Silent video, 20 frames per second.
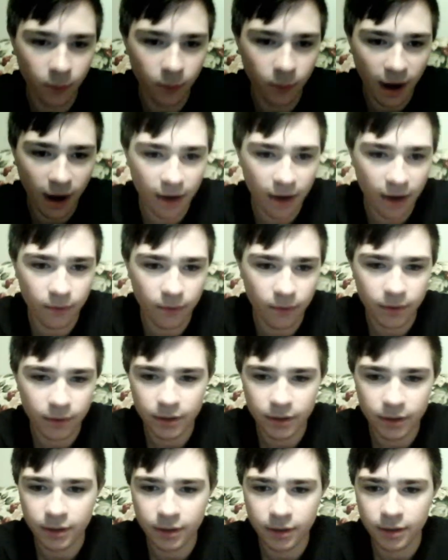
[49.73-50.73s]
Wow.
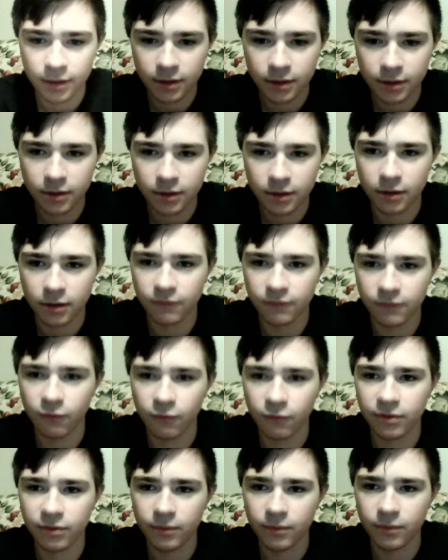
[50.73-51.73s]
On
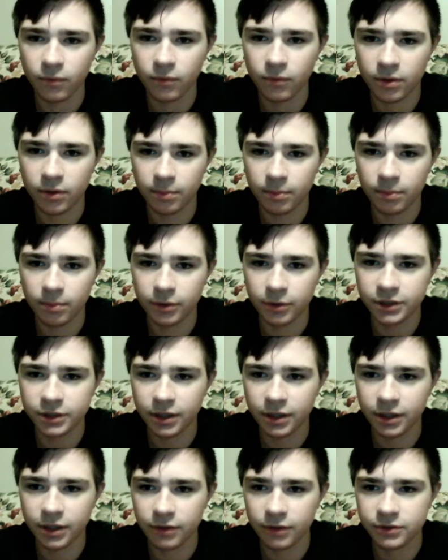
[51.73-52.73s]
4th and 1.
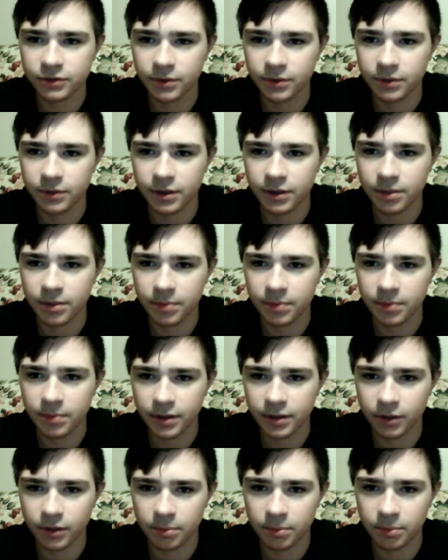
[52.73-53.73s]
Appreciate y'all tuning in and
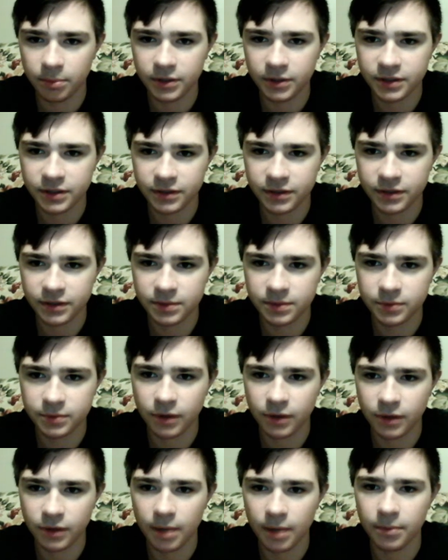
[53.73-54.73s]
being here. Please hit the
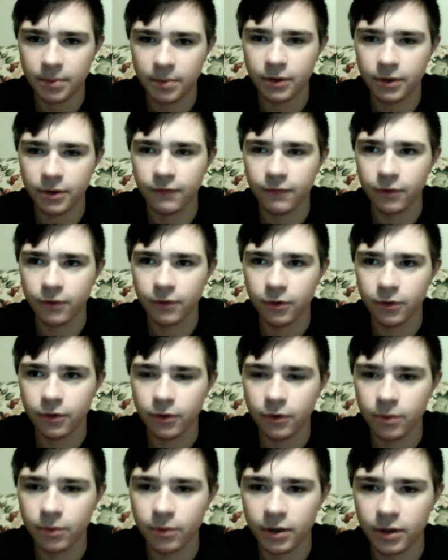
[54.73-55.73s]
subscribe button if you're
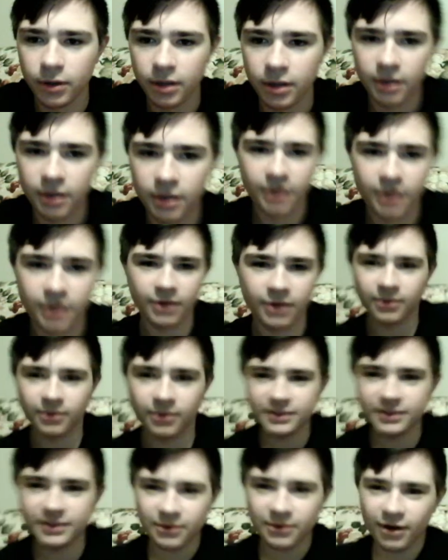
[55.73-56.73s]
new.
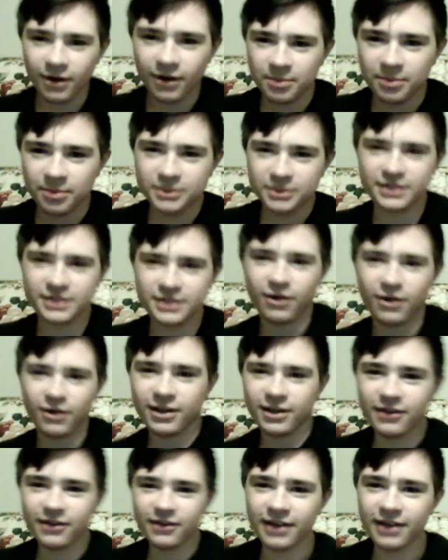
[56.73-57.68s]
What's going on, Implicit Hockey?